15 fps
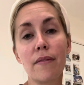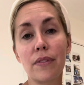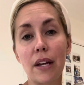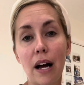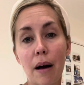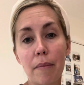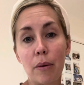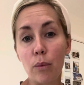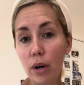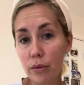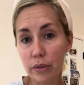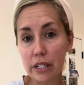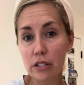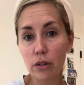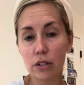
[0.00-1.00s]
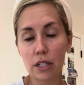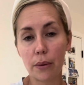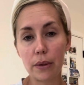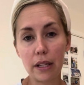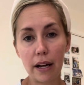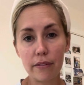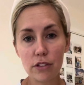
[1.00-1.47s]
And one resource I
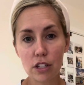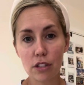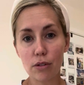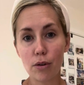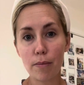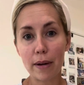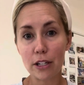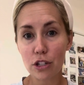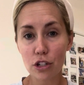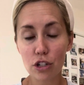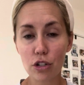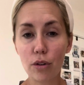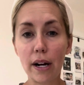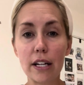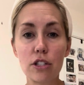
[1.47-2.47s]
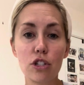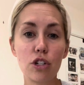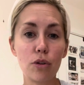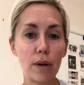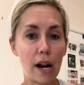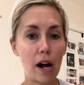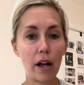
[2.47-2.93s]
would love to mention to you guys too,
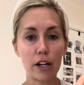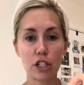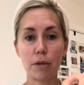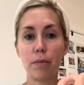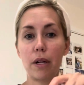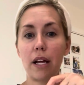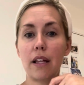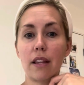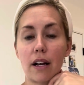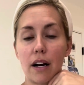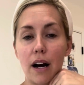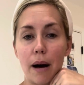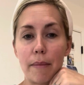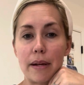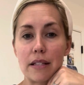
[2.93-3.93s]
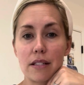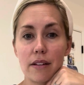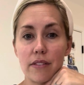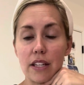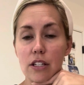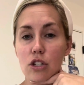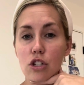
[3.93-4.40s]
and I'll actually put it in the comments of
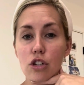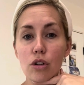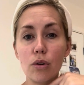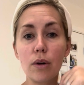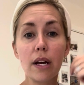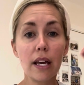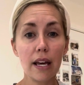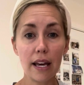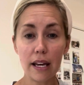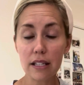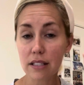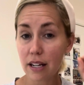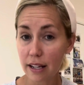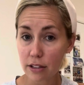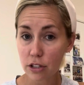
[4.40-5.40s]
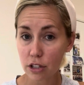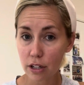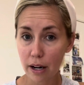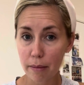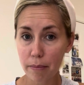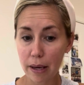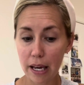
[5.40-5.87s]
this too, is an
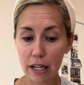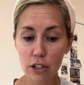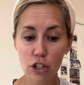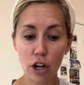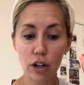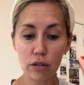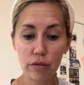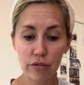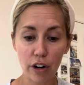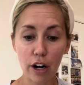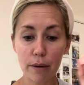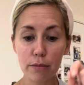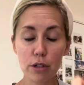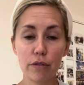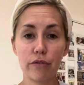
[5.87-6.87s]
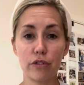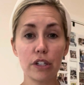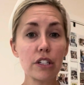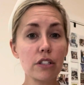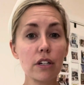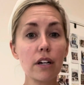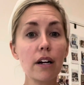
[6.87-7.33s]
Instagram page called Farm to
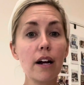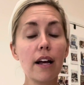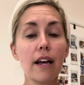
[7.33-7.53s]
Freezer.